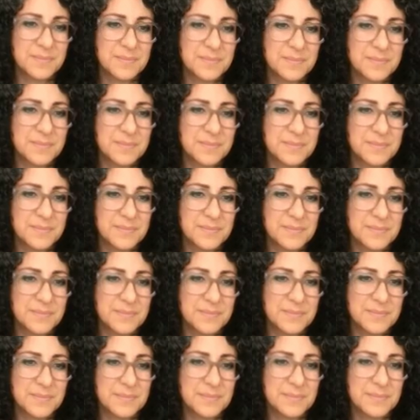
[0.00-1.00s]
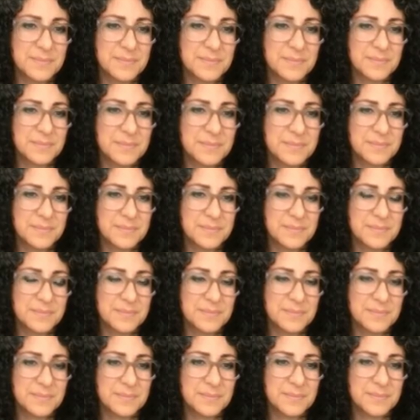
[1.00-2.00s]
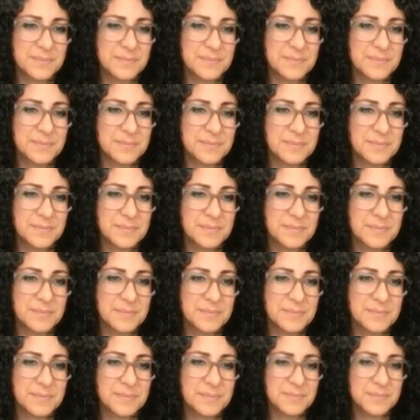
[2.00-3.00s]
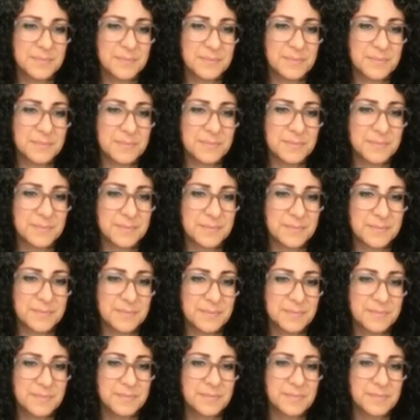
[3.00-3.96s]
(silent)